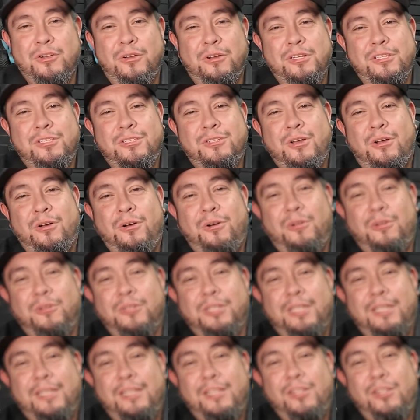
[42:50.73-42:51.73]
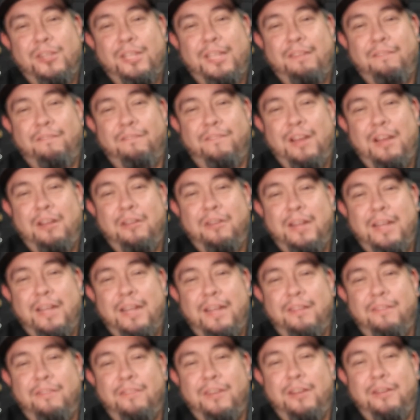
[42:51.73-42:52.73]
are installed, looking
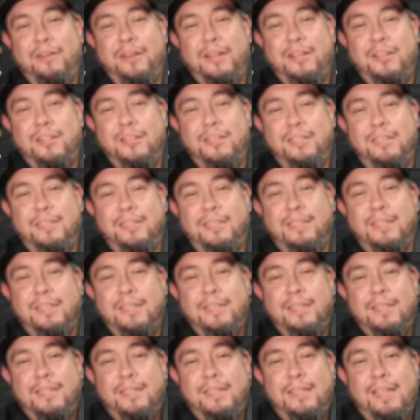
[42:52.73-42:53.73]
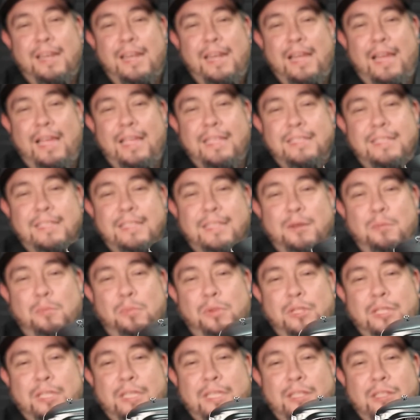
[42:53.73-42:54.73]
very, very good. Nice,
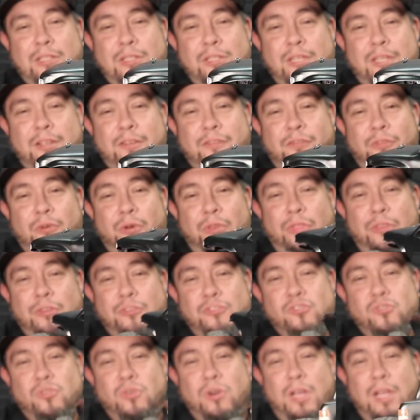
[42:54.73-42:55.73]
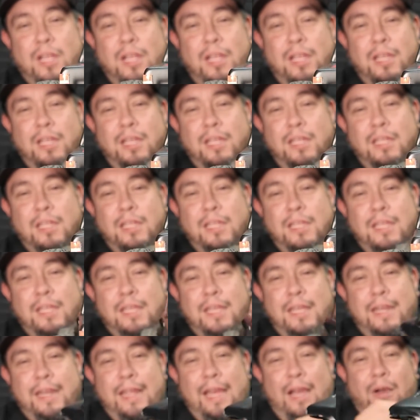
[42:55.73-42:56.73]
complete look for the truck.
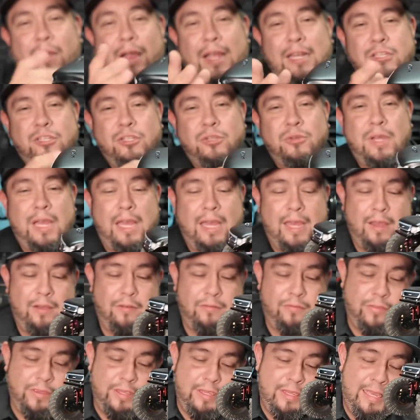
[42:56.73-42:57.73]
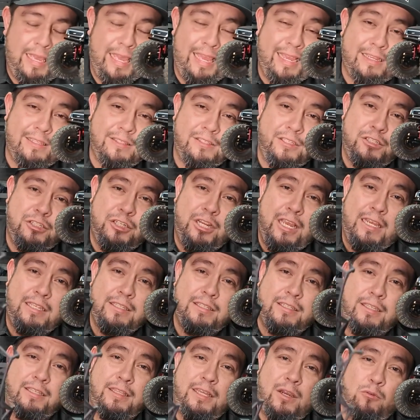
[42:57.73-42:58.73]
Now, I do have the X
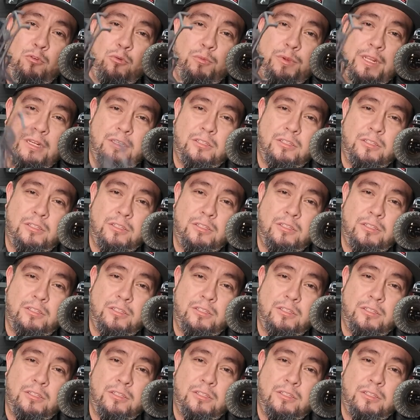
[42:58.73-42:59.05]
chassis that we'll be